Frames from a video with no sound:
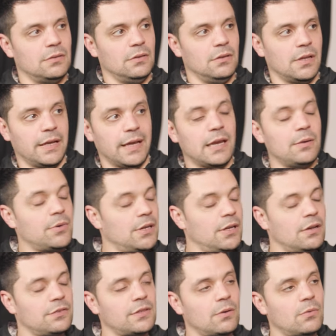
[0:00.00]
like anybody
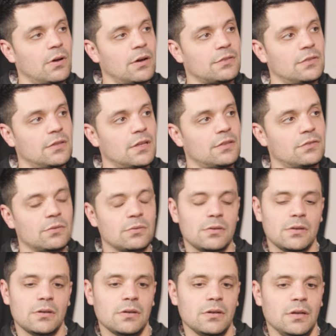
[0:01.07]
else that walks in that
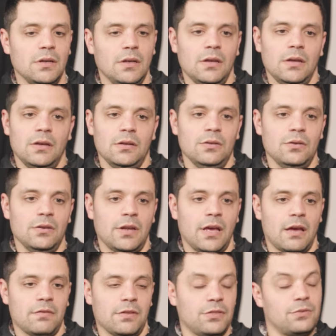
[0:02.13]
store. You can
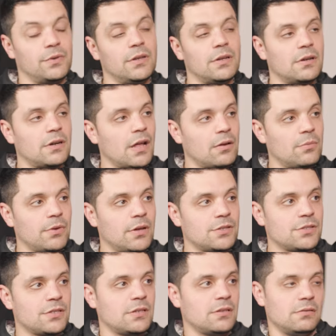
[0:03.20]
have a $300
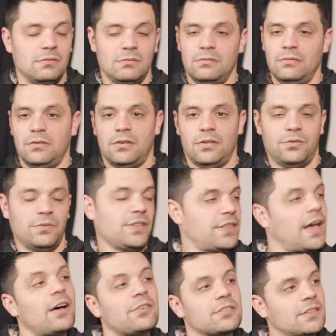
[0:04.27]
budget, a
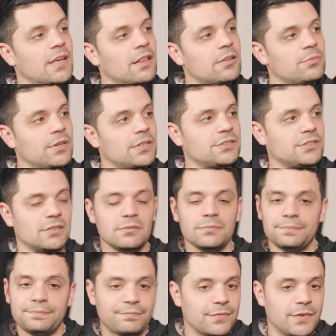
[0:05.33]
$3,000 budget.
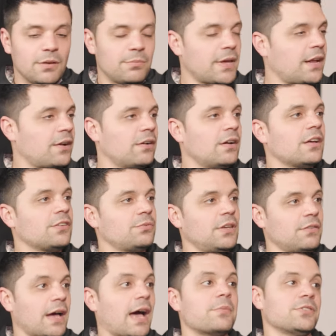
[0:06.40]
Doesn't matter to us. We
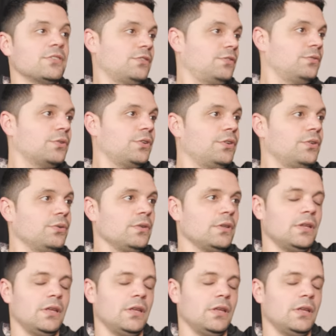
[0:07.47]
have options for you.